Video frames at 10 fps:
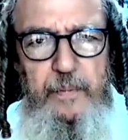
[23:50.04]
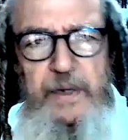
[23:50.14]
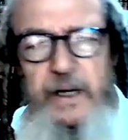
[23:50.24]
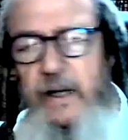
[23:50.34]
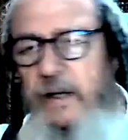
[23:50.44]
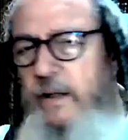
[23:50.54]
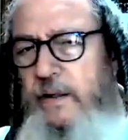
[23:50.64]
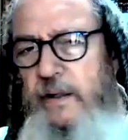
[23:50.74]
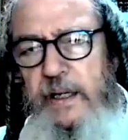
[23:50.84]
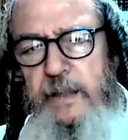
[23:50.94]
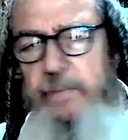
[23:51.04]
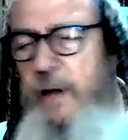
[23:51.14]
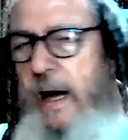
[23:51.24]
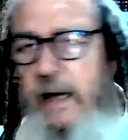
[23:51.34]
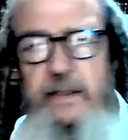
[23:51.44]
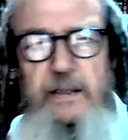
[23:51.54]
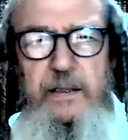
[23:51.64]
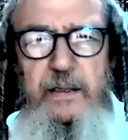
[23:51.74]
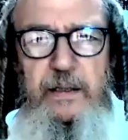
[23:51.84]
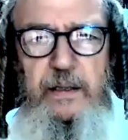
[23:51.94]
meaning it
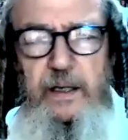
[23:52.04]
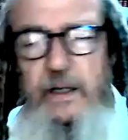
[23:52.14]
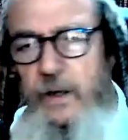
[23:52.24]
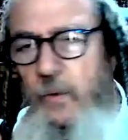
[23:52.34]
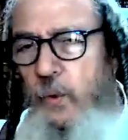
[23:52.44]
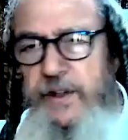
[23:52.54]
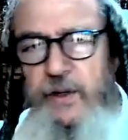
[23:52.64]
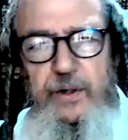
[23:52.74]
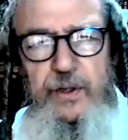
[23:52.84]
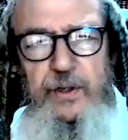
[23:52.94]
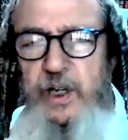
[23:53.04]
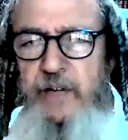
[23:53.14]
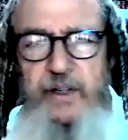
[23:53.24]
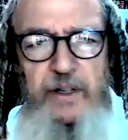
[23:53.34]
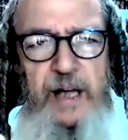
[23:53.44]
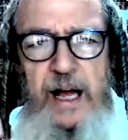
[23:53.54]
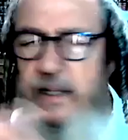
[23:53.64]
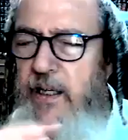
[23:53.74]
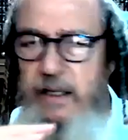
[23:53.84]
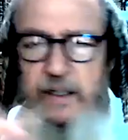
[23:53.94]
blocks, whether you're deserving or
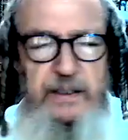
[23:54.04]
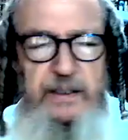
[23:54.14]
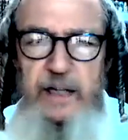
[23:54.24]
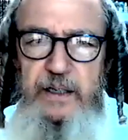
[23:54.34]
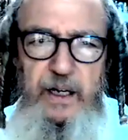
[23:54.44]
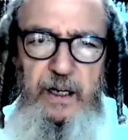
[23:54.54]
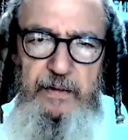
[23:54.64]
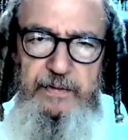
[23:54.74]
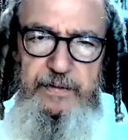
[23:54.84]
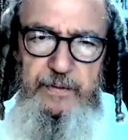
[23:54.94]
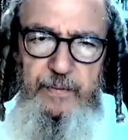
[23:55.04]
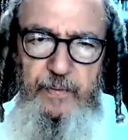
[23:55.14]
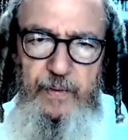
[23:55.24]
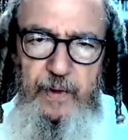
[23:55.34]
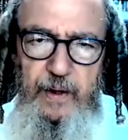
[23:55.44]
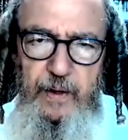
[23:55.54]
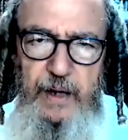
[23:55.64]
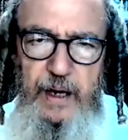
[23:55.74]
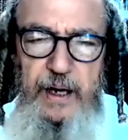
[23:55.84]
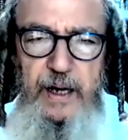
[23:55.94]
not, it does not give.
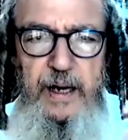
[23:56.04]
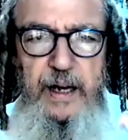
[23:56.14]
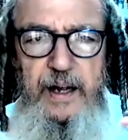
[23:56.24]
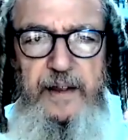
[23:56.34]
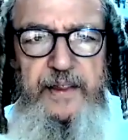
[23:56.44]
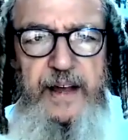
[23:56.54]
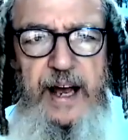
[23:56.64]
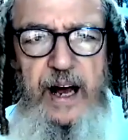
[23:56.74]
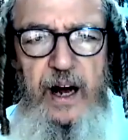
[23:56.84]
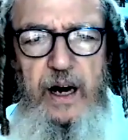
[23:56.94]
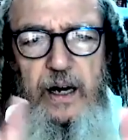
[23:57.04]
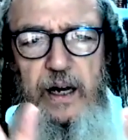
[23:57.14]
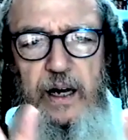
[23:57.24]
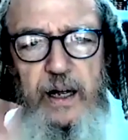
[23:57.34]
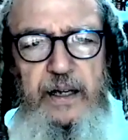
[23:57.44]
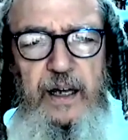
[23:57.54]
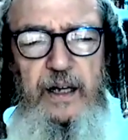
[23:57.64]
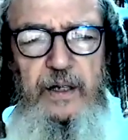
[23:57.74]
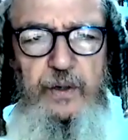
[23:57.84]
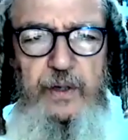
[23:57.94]
Okay? They are
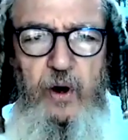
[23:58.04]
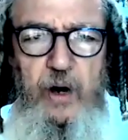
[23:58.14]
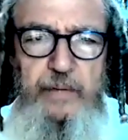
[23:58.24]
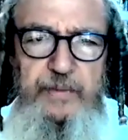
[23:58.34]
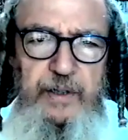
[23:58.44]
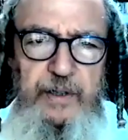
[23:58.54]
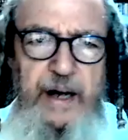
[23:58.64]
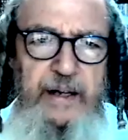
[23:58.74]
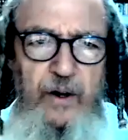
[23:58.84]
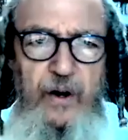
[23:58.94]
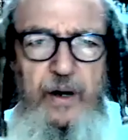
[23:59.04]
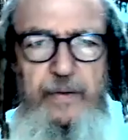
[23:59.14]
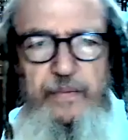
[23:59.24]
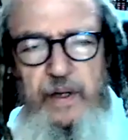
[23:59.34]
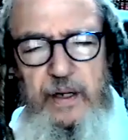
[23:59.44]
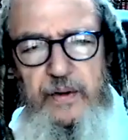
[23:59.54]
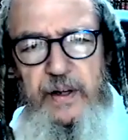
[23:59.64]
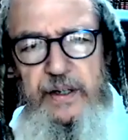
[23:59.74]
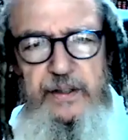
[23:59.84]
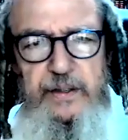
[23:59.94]
akin to the arms, the right arm
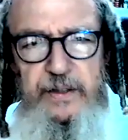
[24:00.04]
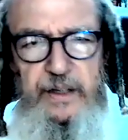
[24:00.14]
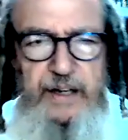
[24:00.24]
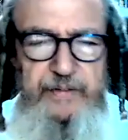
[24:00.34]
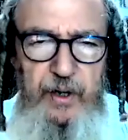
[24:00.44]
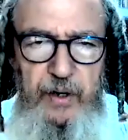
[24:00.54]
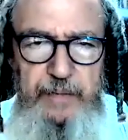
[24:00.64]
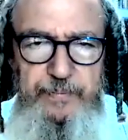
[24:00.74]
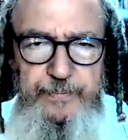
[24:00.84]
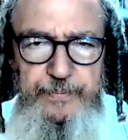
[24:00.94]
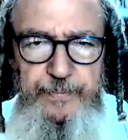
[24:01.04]
and the left arm.